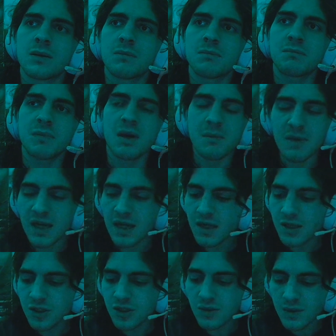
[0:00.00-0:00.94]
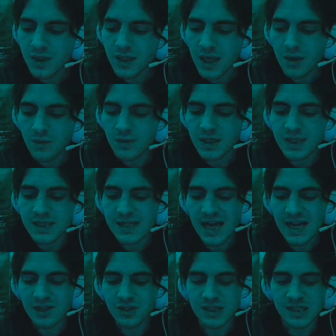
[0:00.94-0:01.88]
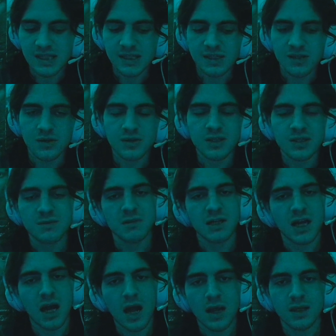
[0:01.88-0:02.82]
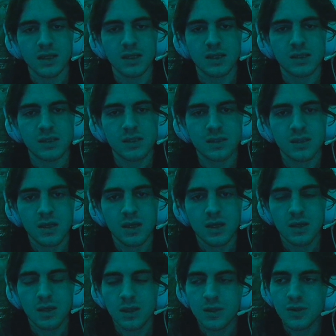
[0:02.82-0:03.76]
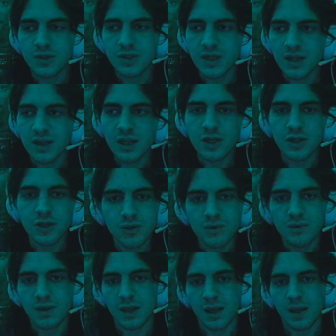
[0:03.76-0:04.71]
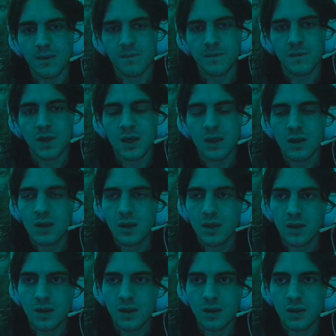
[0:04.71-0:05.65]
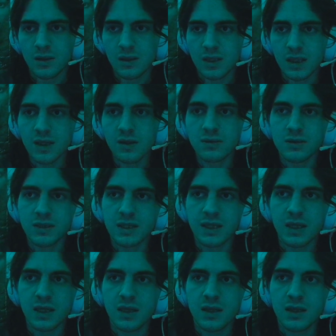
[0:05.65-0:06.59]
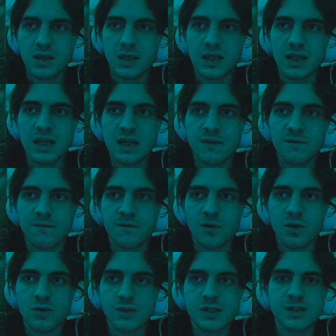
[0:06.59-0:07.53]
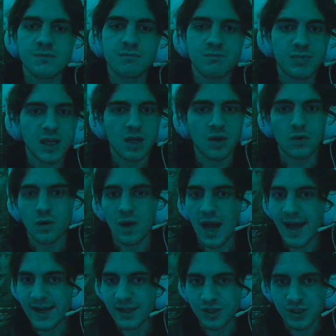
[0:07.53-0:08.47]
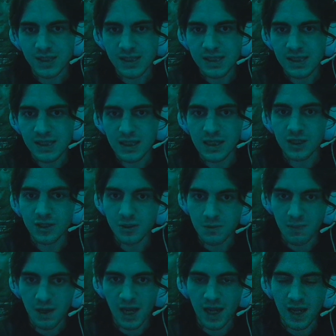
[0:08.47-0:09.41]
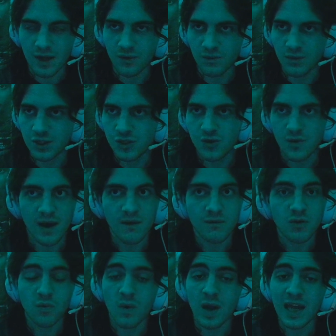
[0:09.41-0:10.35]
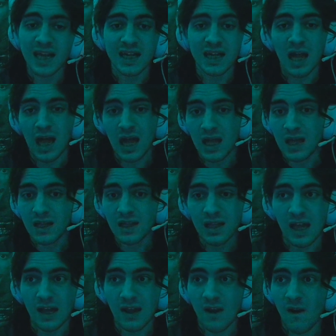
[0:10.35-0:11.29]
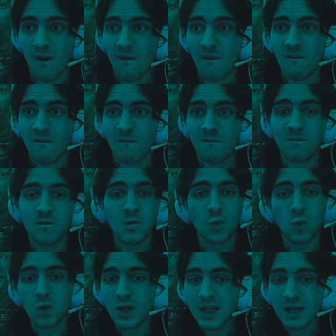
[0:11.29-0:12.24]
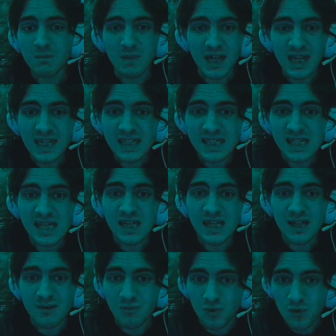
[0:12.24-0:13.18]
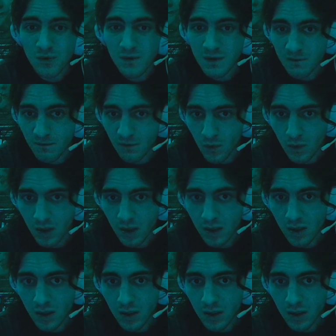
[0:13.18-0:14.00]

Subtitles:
my main issue, again, with these action scenes, they're just monotonous. There's nothing new to them. Literally, the first big ol' action scene in Japan, which you have to wait like 40 minutes into the movie for.